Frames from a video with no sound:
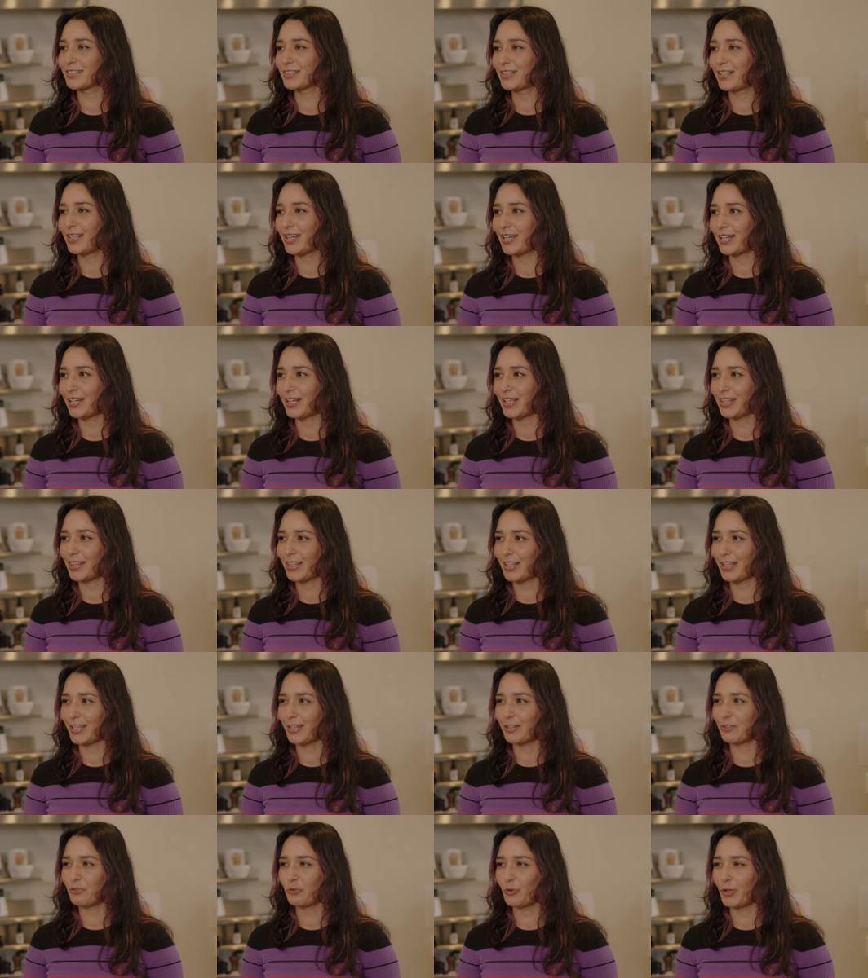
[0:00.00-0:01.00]
Yeah. And I
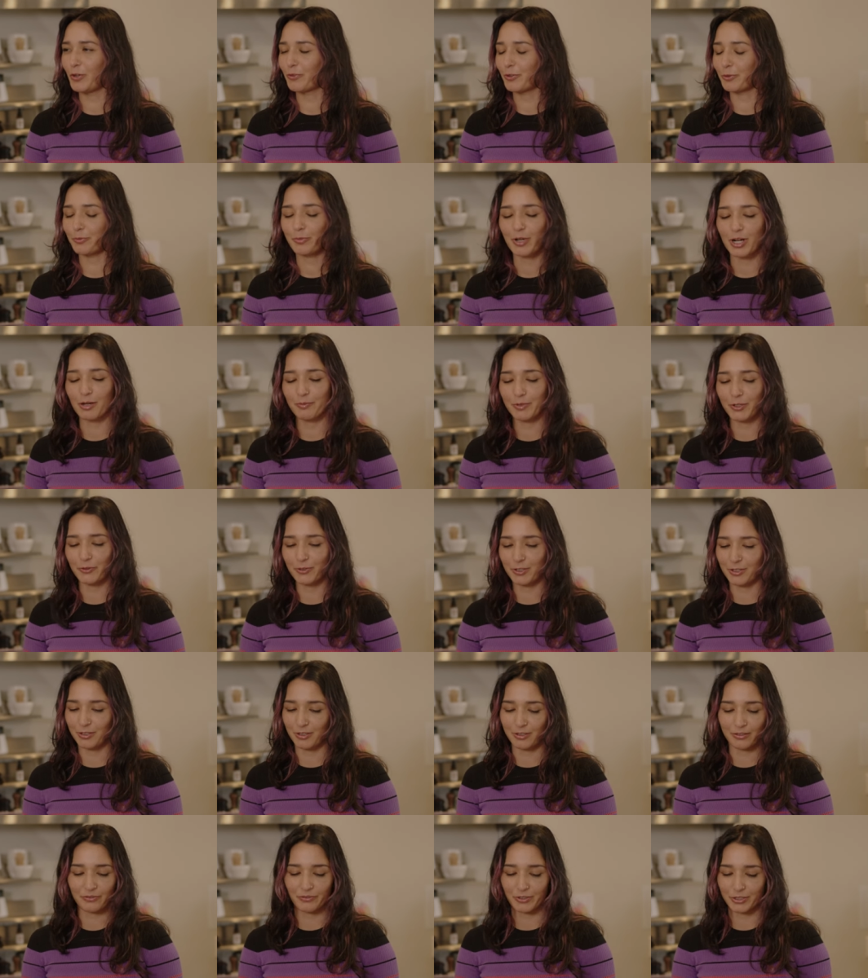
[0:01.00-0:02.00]
think we were probably one
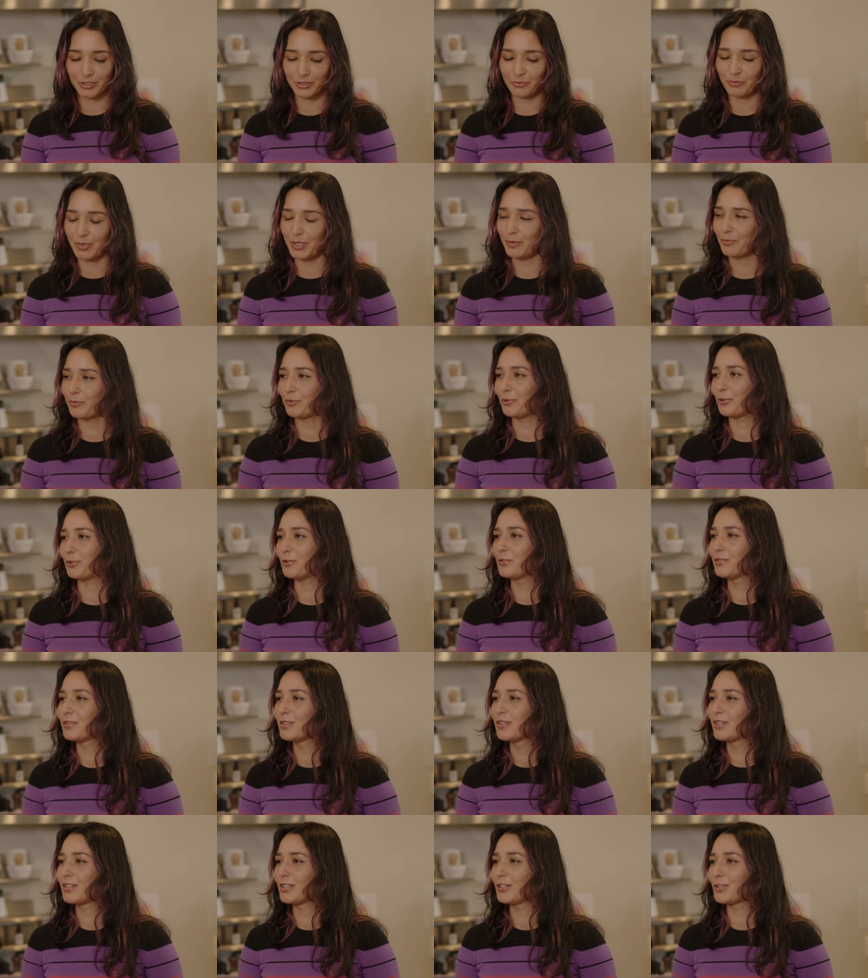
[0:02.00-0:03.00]
of the first people
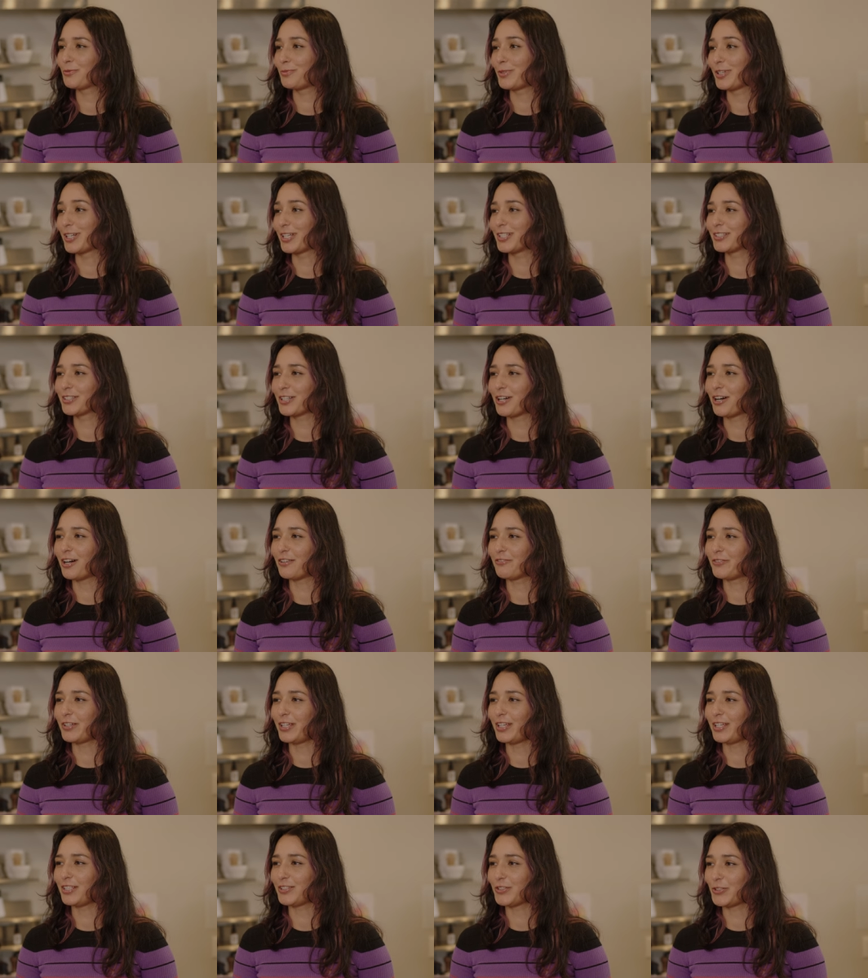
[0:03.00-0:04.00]
to bring his
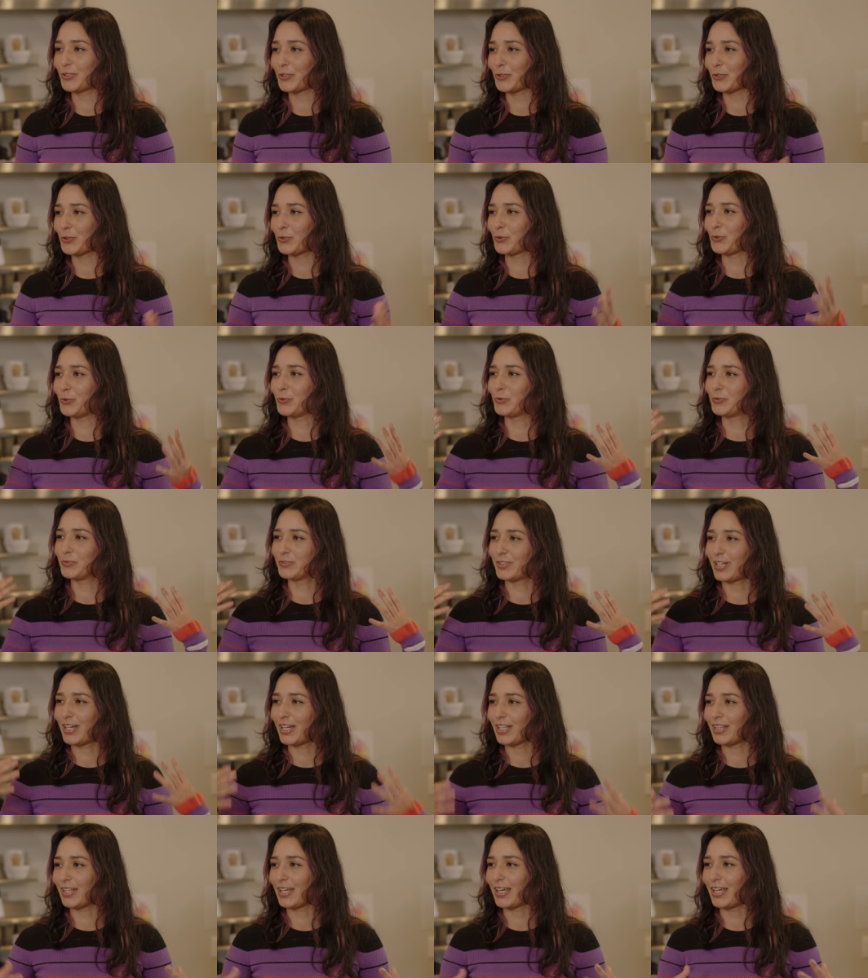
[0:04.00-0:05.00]
coffee to
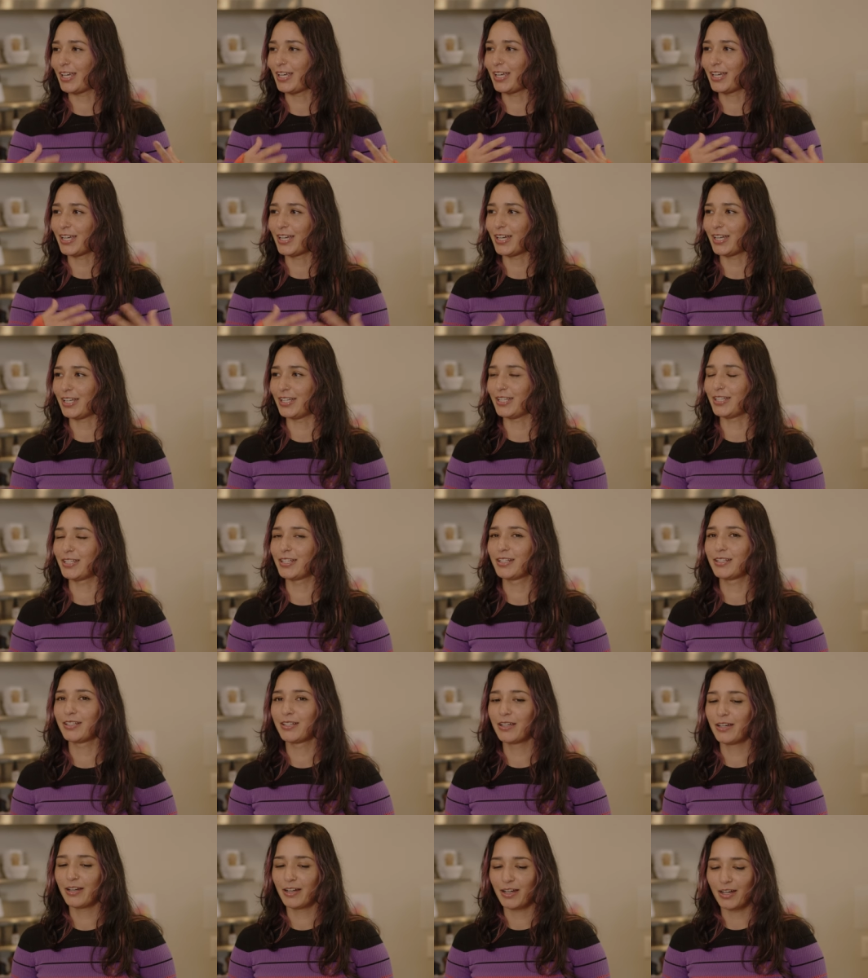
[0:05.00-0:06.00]
L A. And
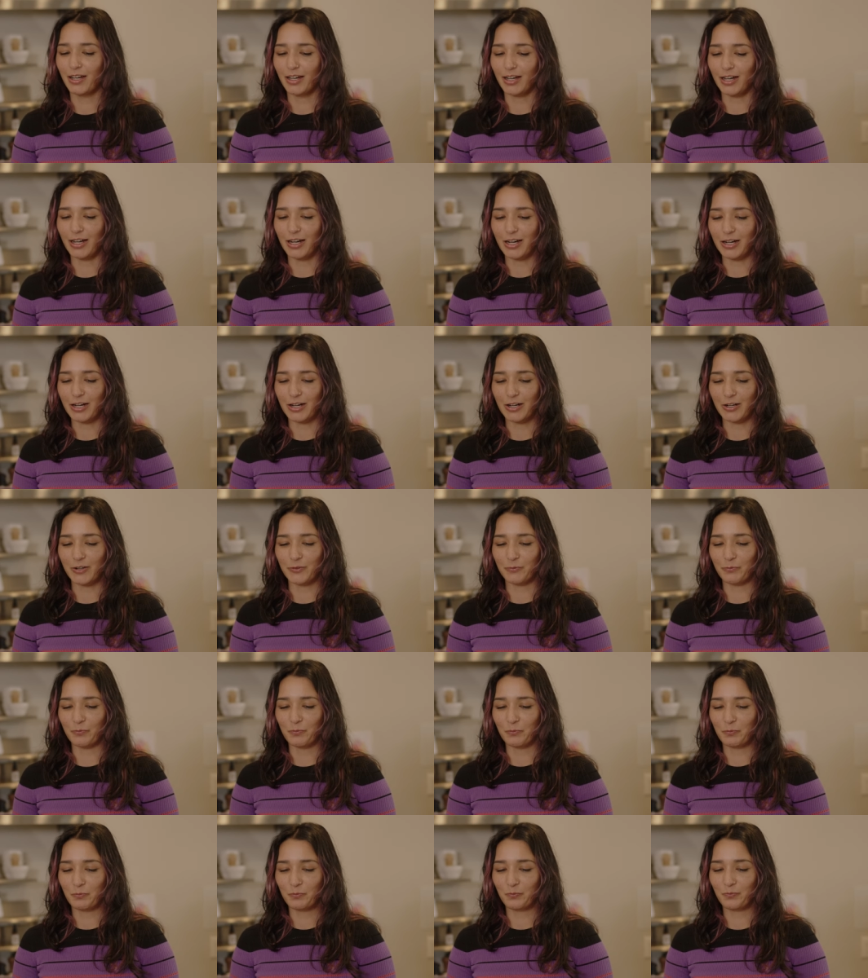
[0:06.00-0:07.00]
um,
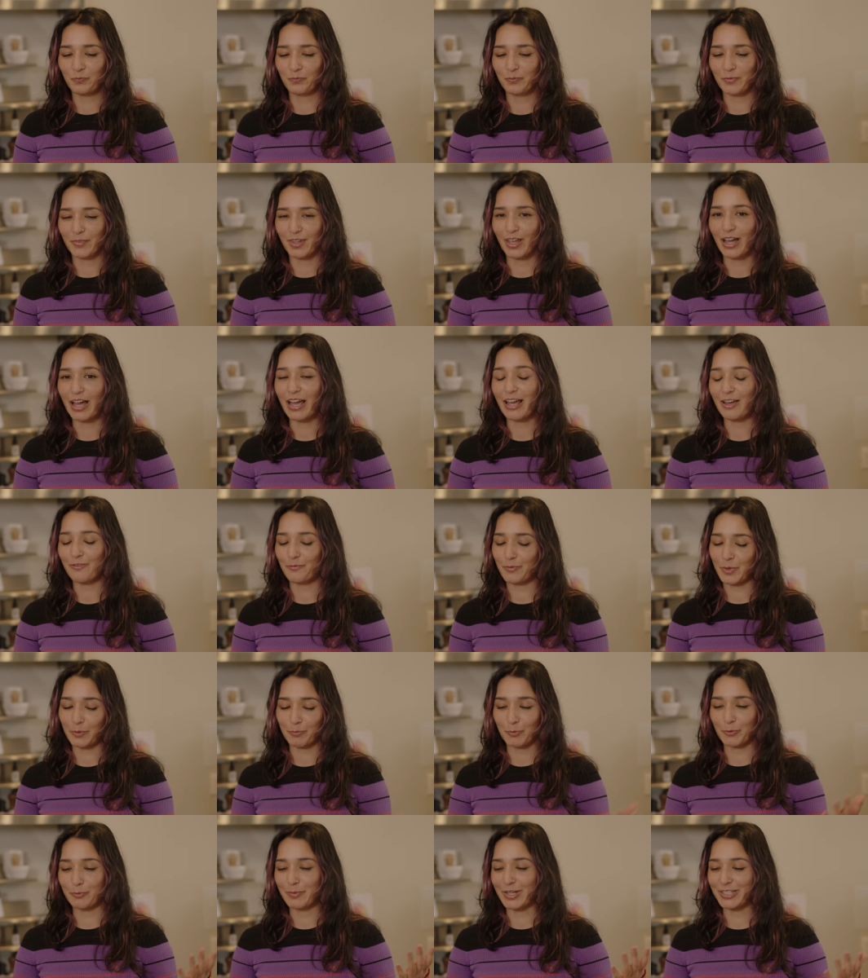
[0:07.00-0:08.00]
I have
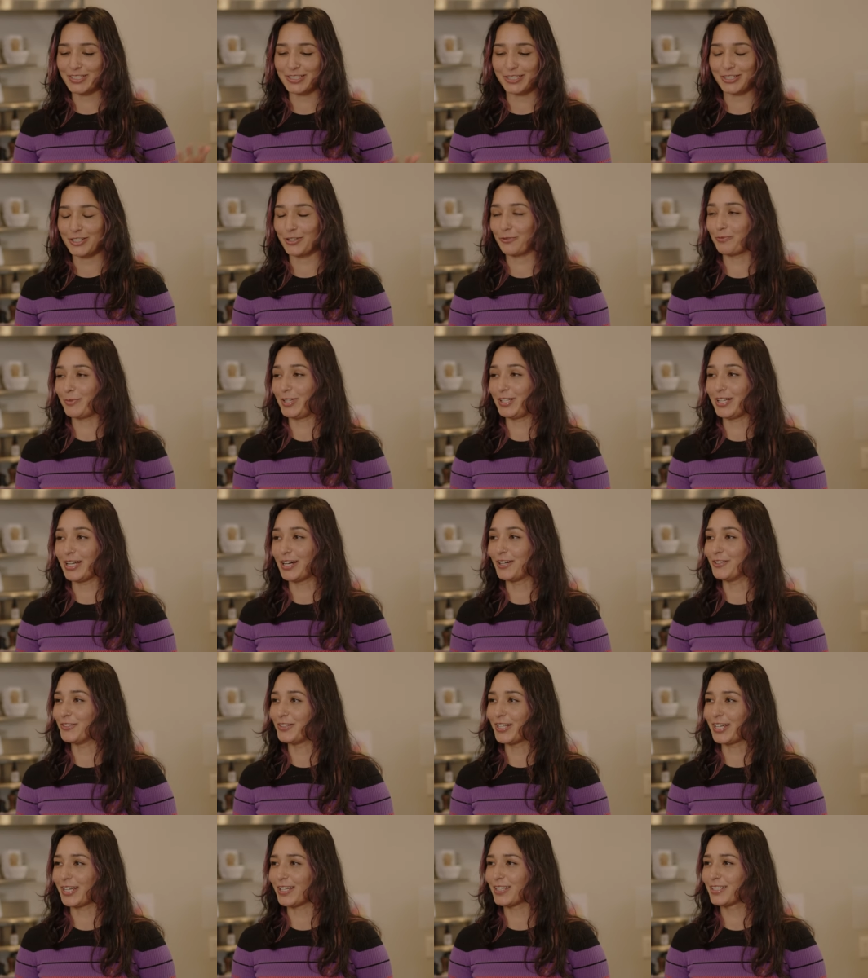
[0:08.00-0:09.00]
people messaging me
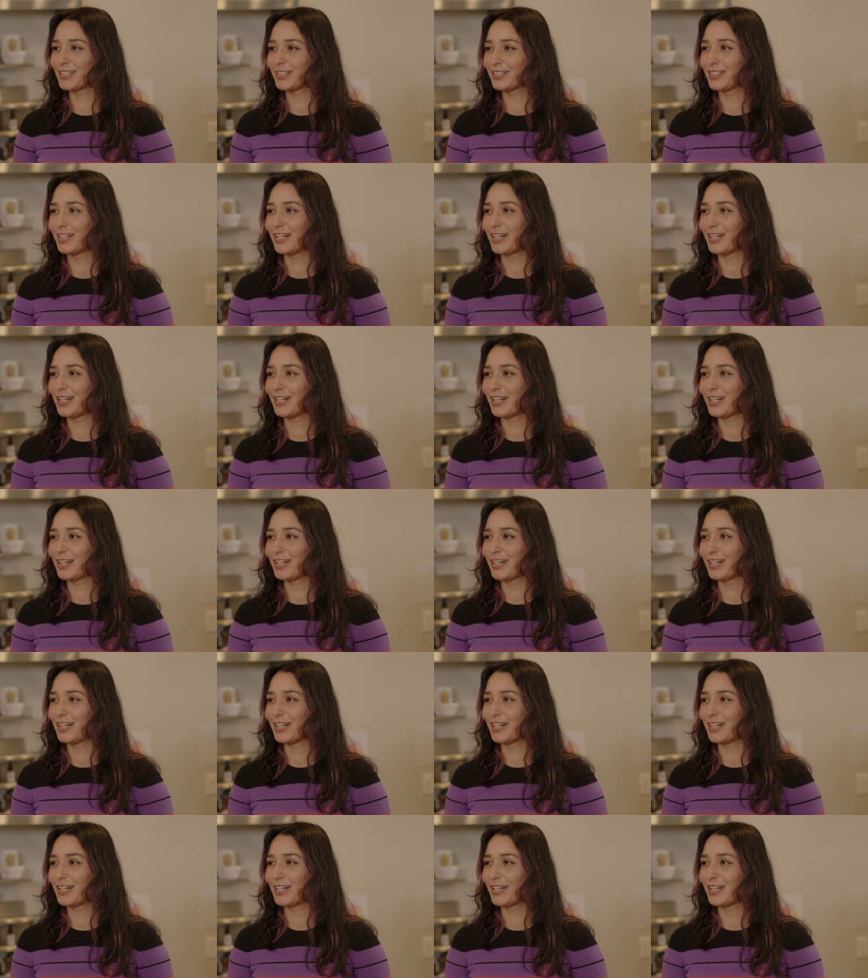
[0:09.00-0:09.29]
now, like,